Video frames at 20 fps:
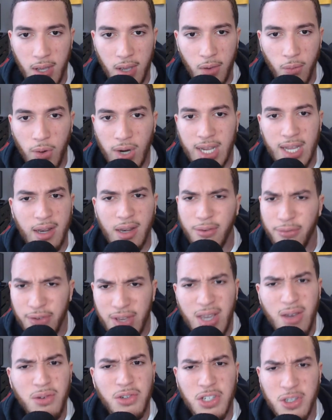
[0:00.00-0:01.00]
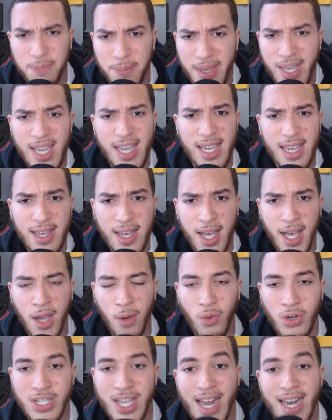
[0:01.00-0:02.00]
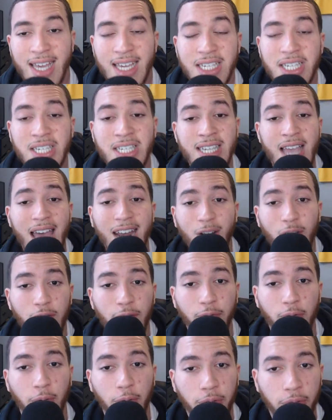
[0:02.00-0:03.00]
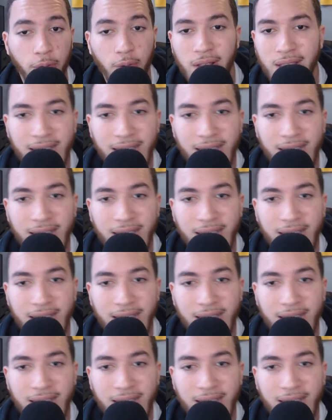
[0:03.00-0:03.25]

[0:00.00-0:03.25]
what confused me was that he settled for 3.